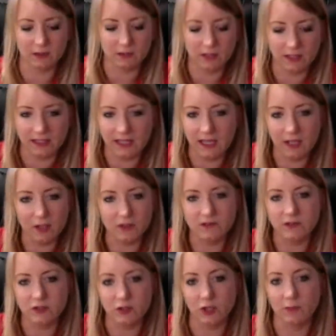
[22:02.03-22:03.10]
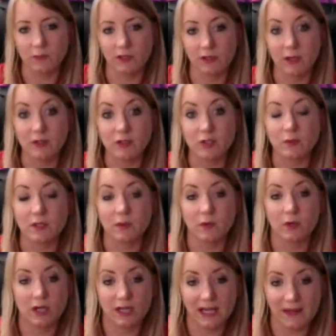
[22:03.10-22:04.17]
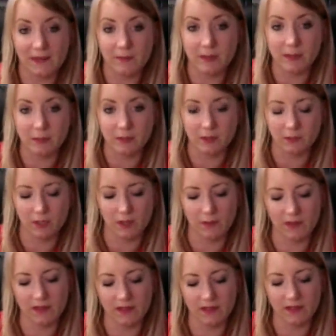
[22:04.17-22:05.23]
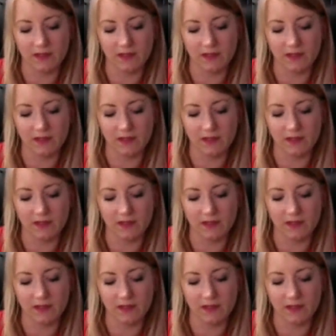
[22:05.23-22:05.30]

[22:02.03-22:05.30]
You're going to get loads of enjoyment about doing the work and the people you work with.